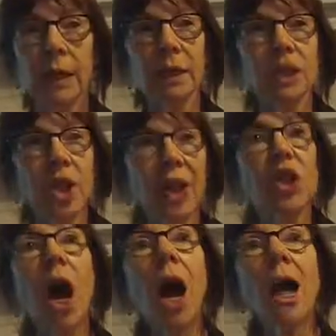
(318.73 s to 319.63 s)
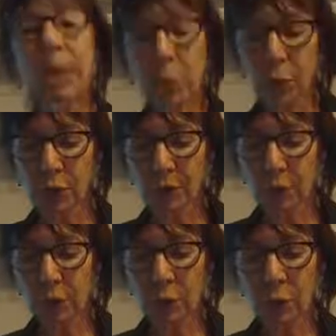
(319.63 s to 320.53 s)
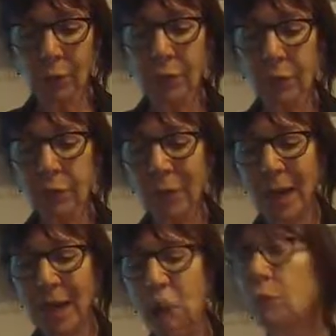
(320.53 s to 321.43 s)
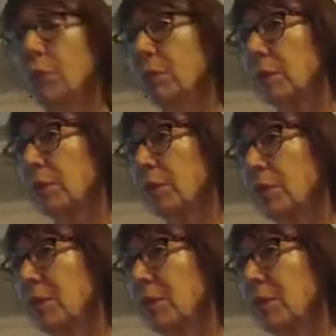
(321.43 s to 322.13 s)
exchange highly personal or other information with both